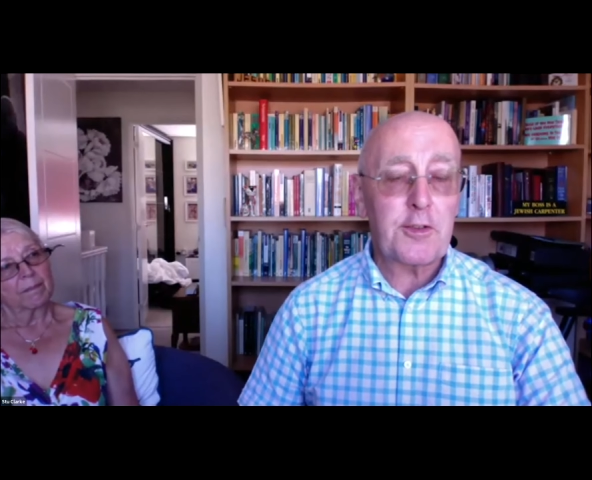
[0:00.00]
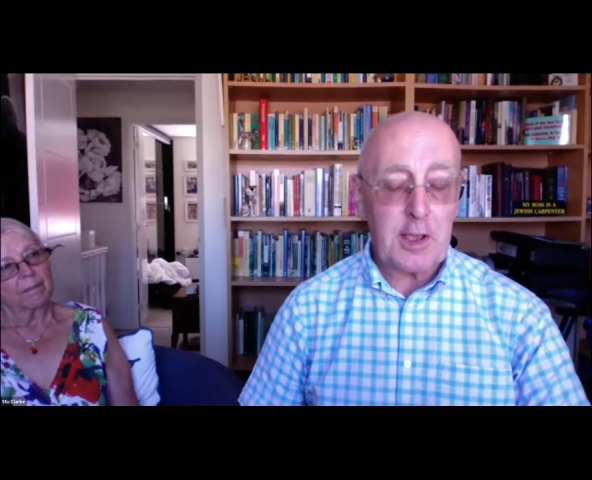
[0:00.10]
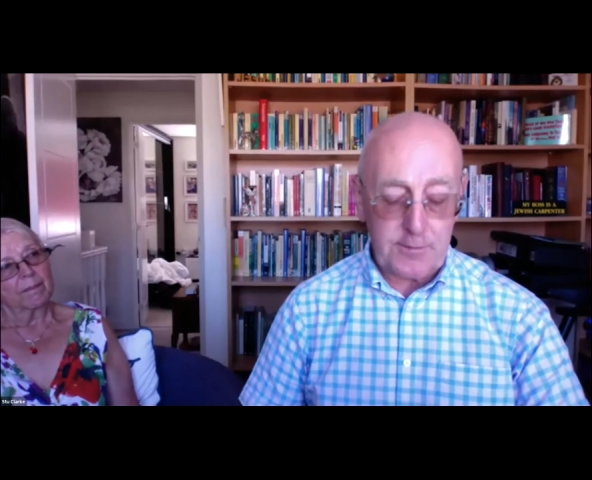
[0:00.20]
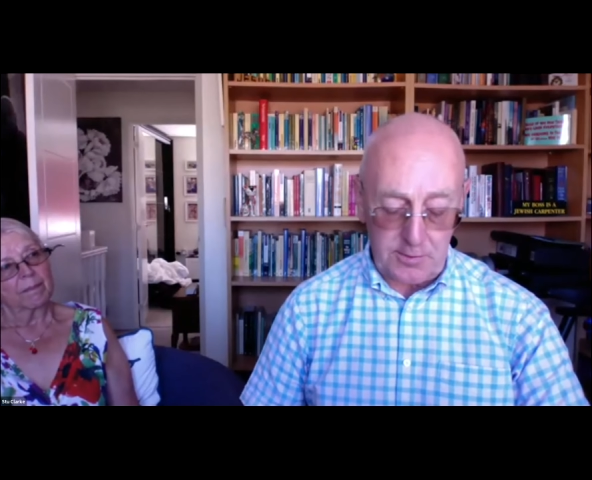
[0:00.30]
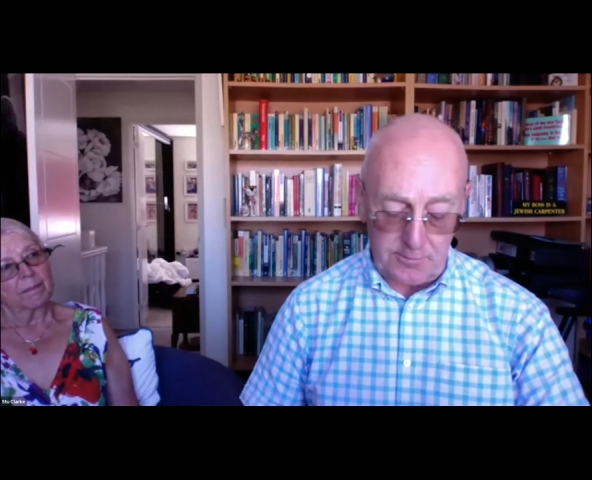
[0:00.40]

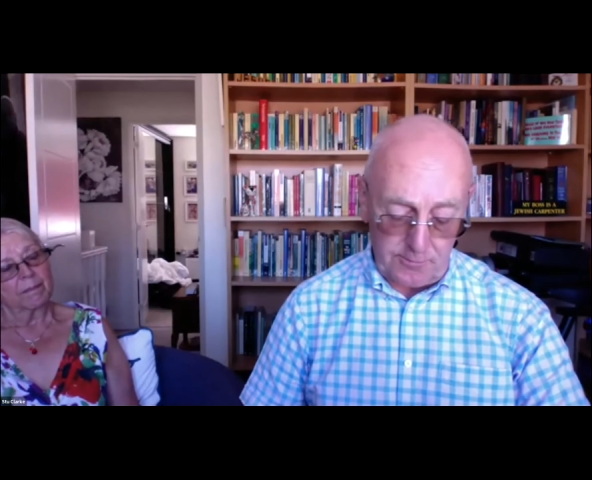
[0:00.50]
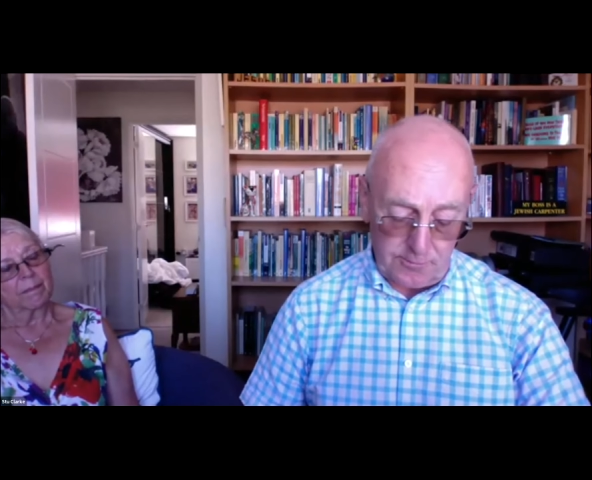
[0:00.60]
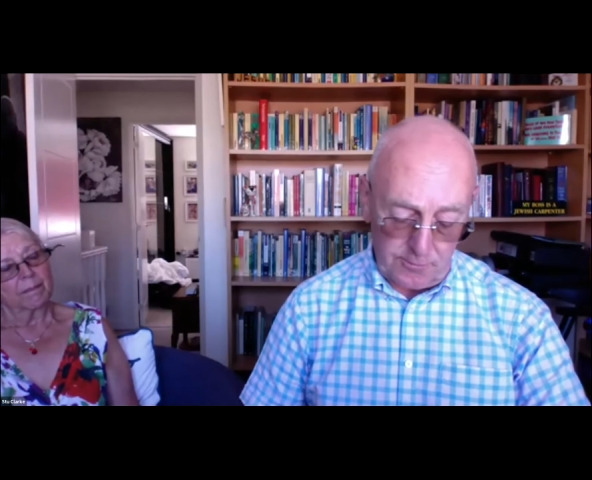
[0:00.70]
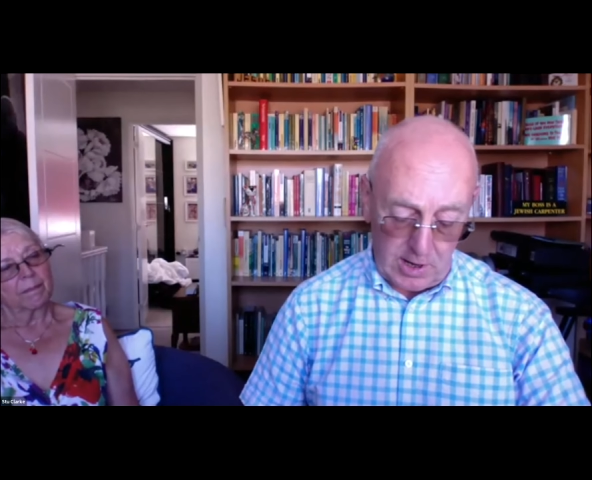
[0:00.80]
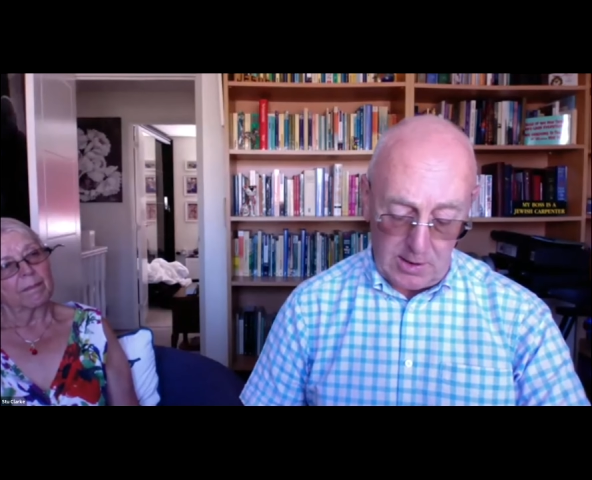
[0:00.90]
7
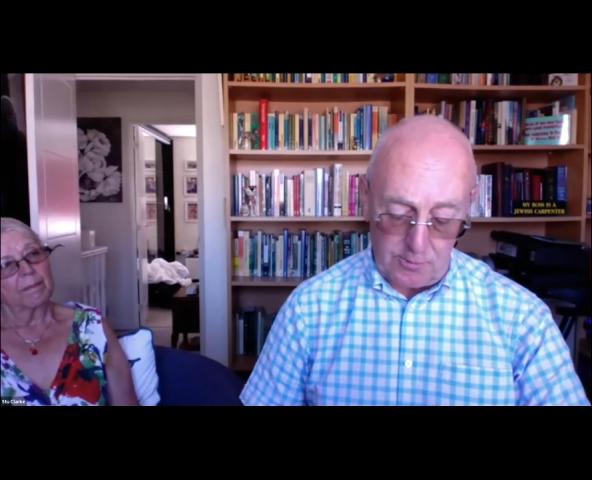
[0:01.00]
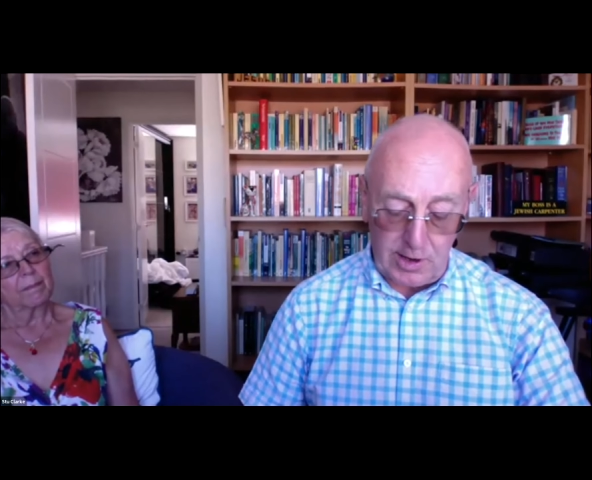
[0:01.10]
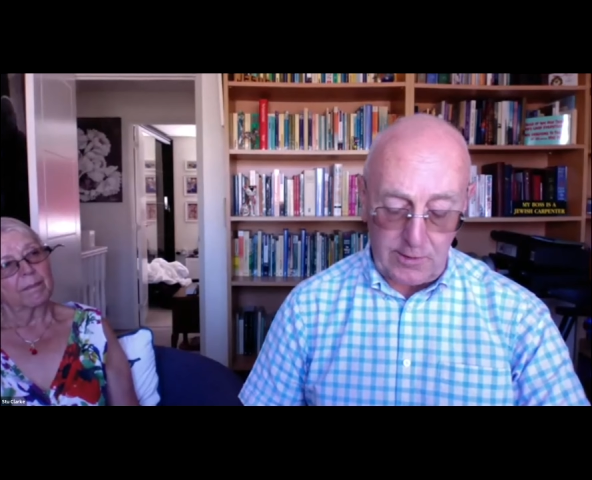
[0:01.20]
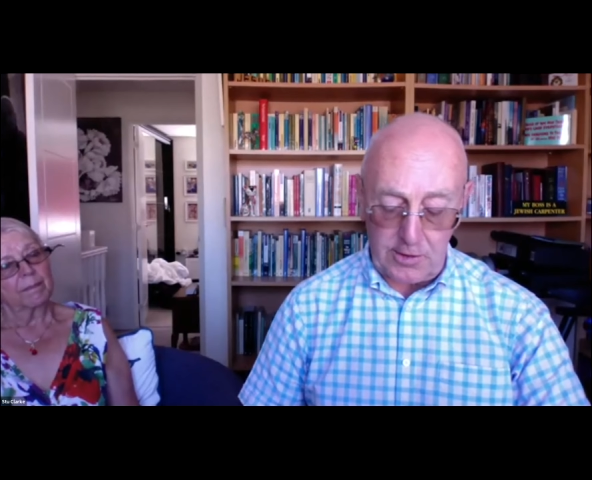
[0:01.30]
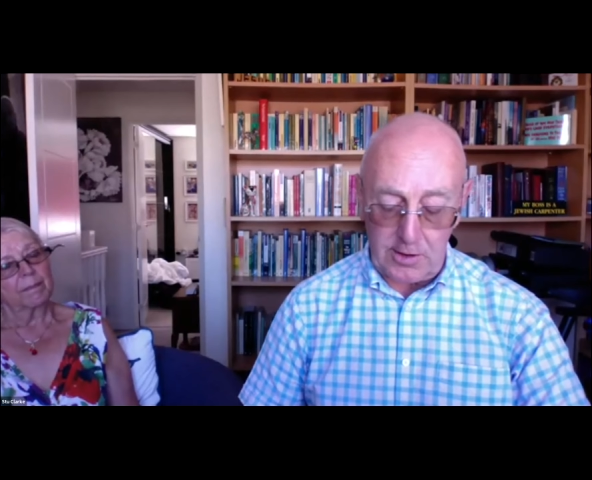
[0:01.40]

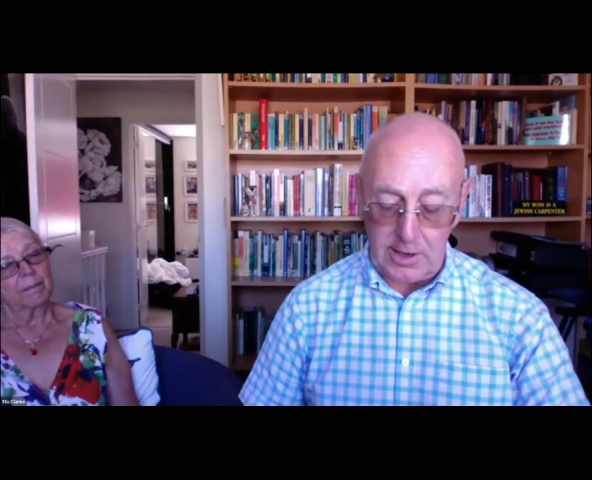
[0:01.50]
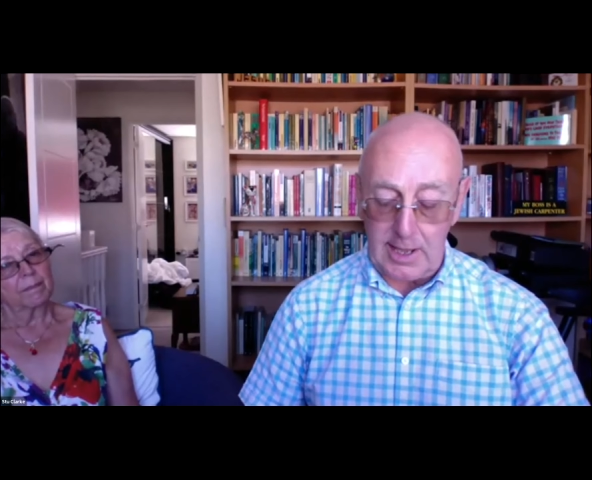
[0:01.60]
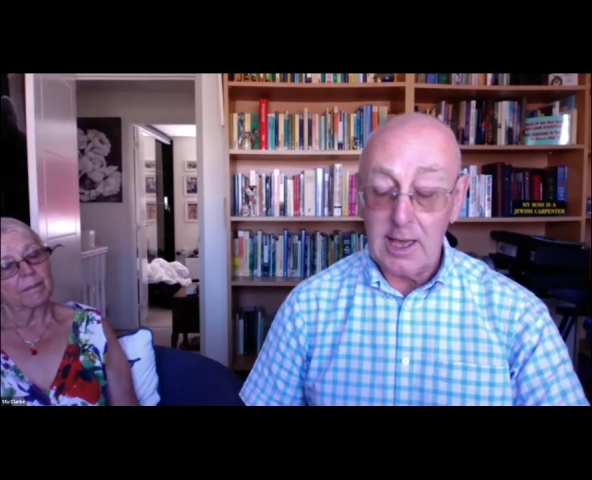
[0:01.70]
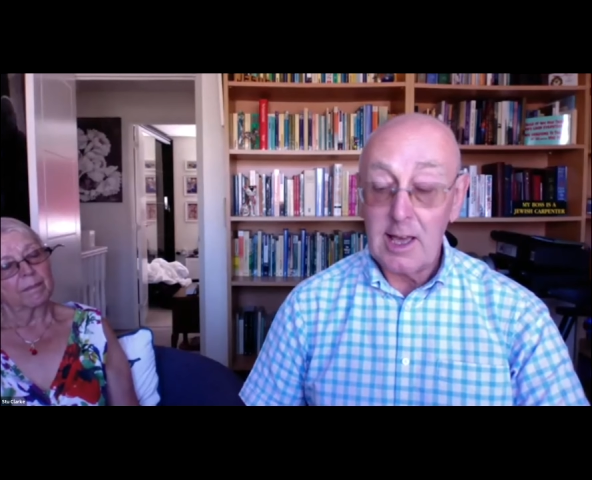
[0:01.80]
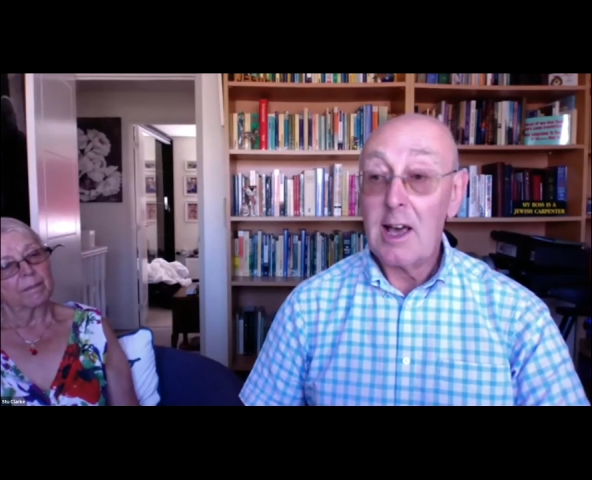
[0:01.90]

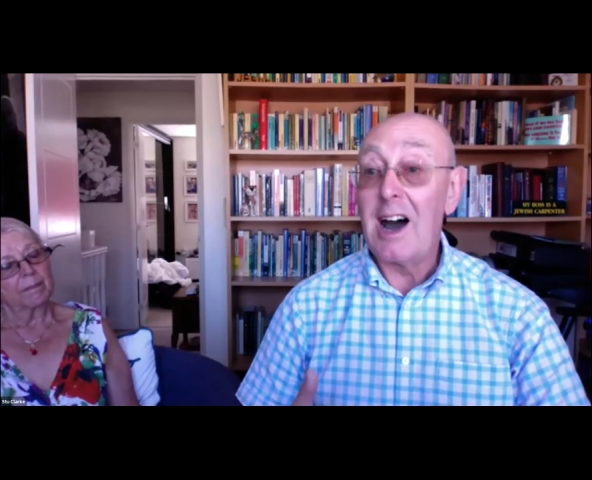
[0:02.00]
recently.